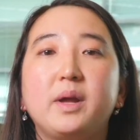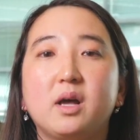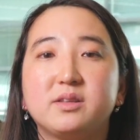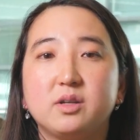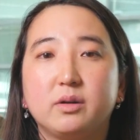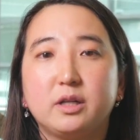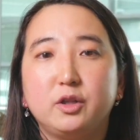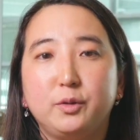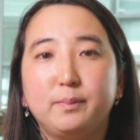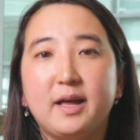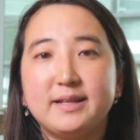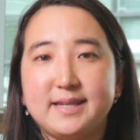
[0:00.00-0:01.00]
We also
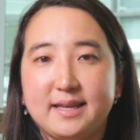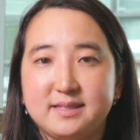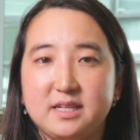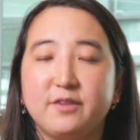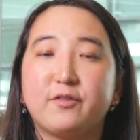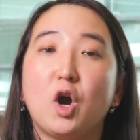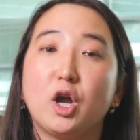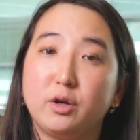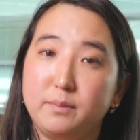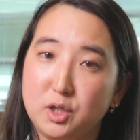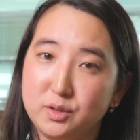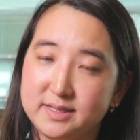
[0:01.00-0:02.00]
include blood testing for
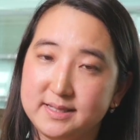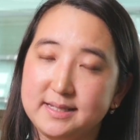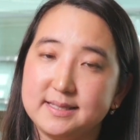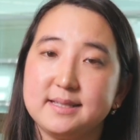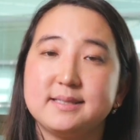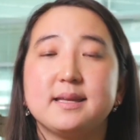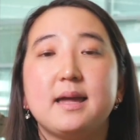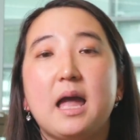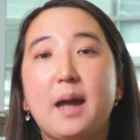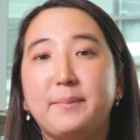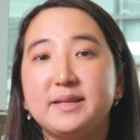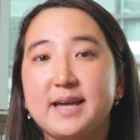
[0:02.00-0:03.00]
autoimmune diseases,
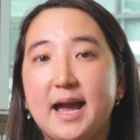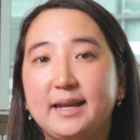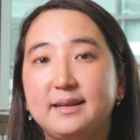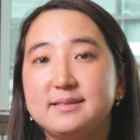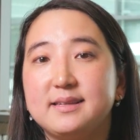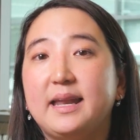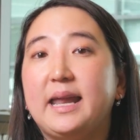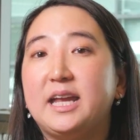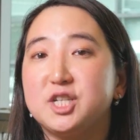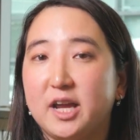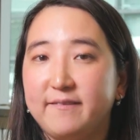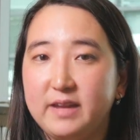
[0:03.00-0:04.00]
hepatitis, and
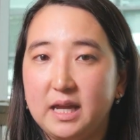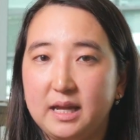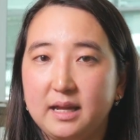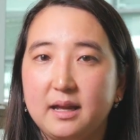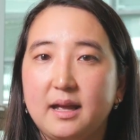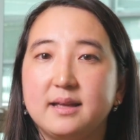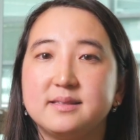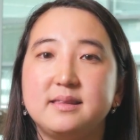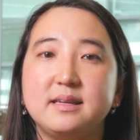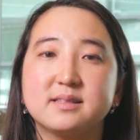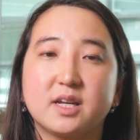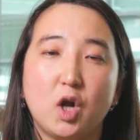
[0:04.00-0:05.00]
HIV, as
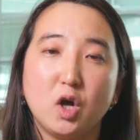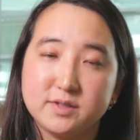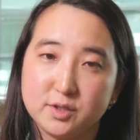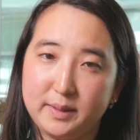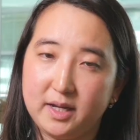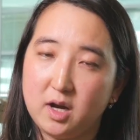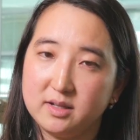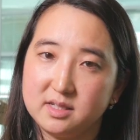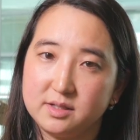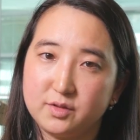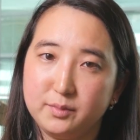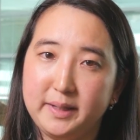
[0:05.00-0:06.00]
these can also be
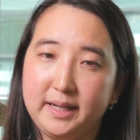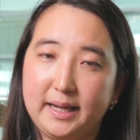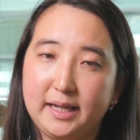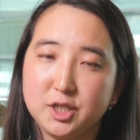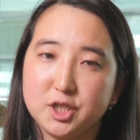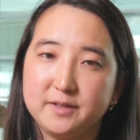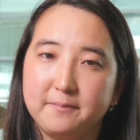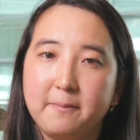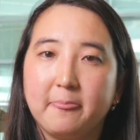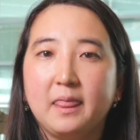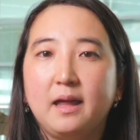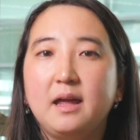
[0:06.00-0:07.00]
causes for PH.
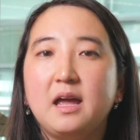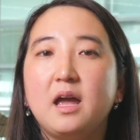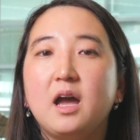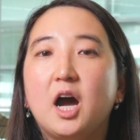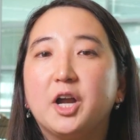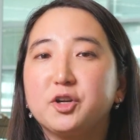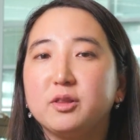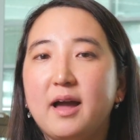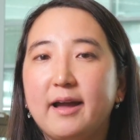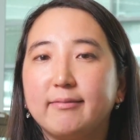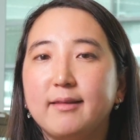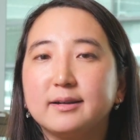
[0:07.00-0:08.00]

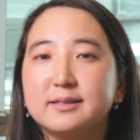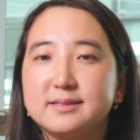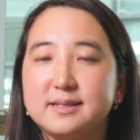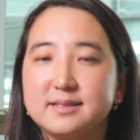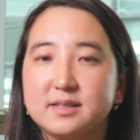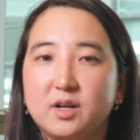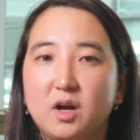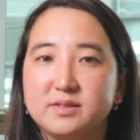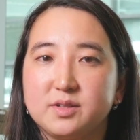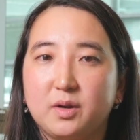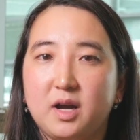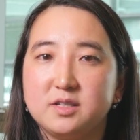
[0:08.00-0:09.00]
Underlying lung disease can
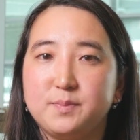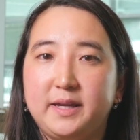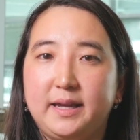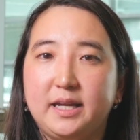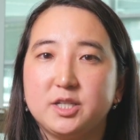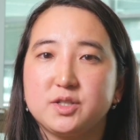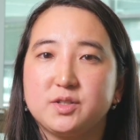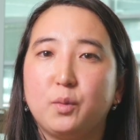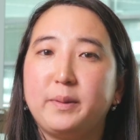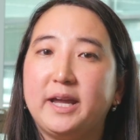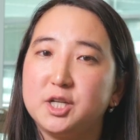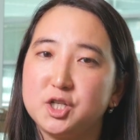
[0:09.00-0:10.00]
also cause PH, so
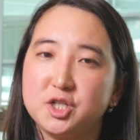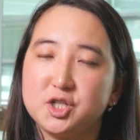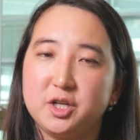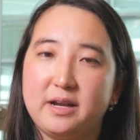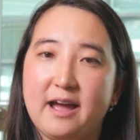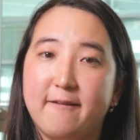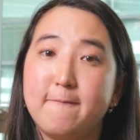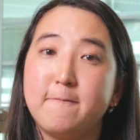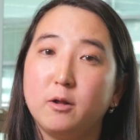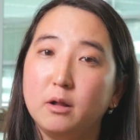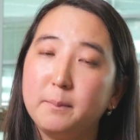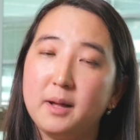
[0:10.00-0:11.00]
patients should have
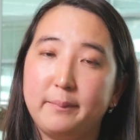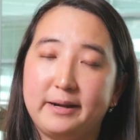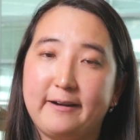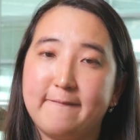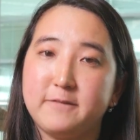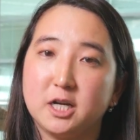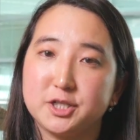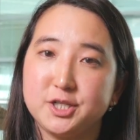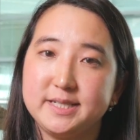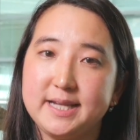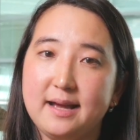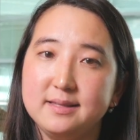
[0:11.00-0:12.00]
full pulmonary
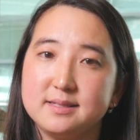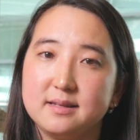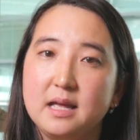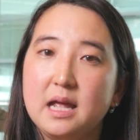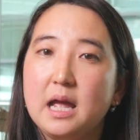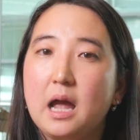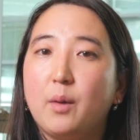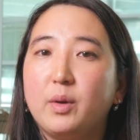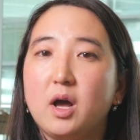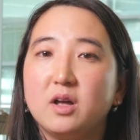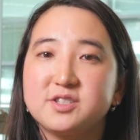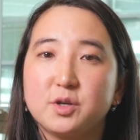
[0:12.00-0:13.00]
function tests, and we
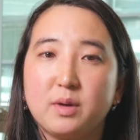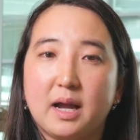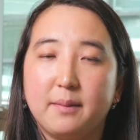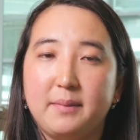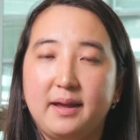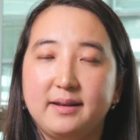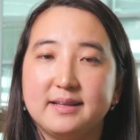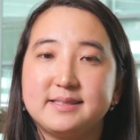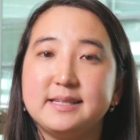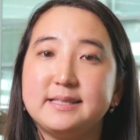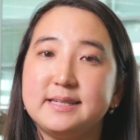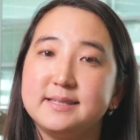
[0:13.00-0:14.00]
also recommend a
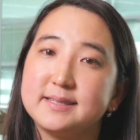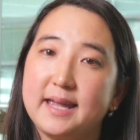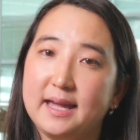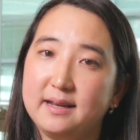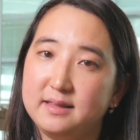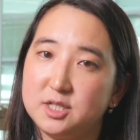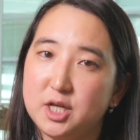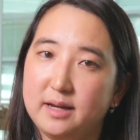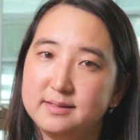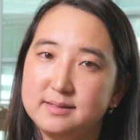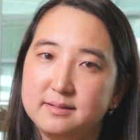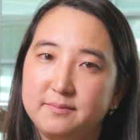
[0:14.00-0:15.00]
CT scan of the
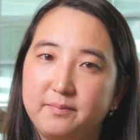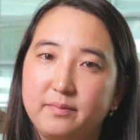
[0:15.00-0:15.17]
chest.